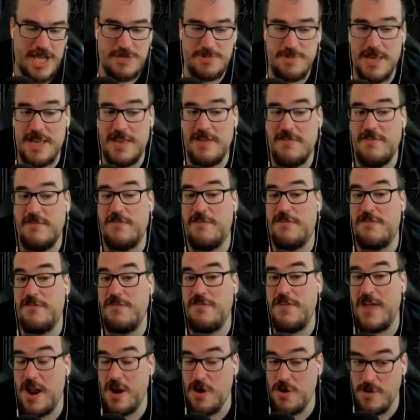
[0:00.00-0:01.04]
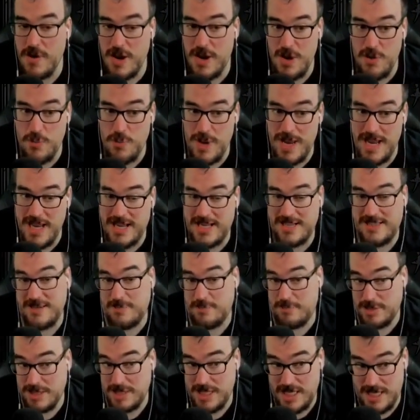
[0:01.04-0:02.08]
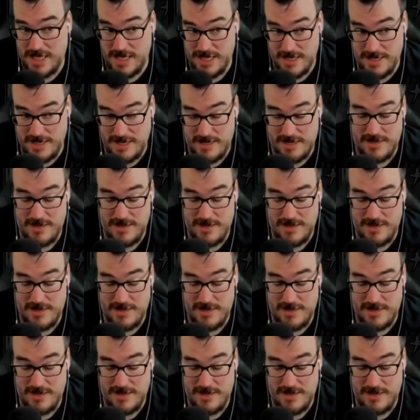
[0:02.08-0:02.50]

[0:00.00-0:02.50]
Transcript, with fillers: HP. Very weak to bleed.